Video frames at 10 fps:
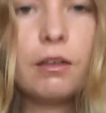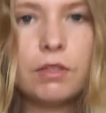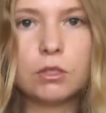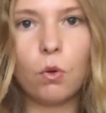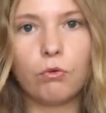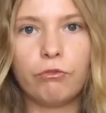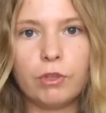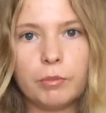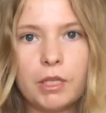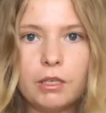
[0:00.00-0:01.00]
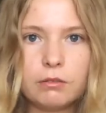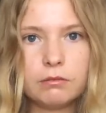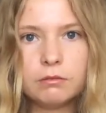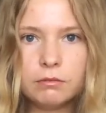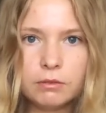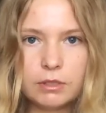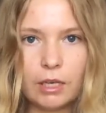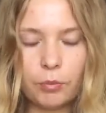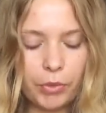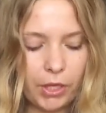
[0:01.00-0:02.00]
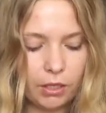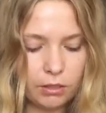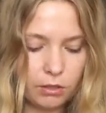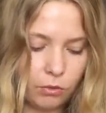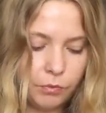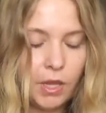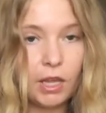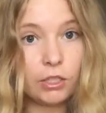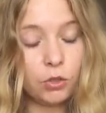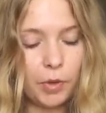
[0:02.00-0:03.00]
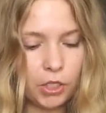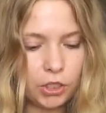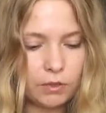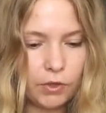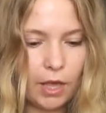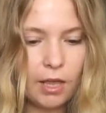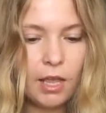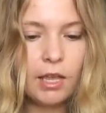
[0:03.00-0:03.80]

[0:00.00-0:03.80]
of this whole filming setup thing, so I do apologize for that.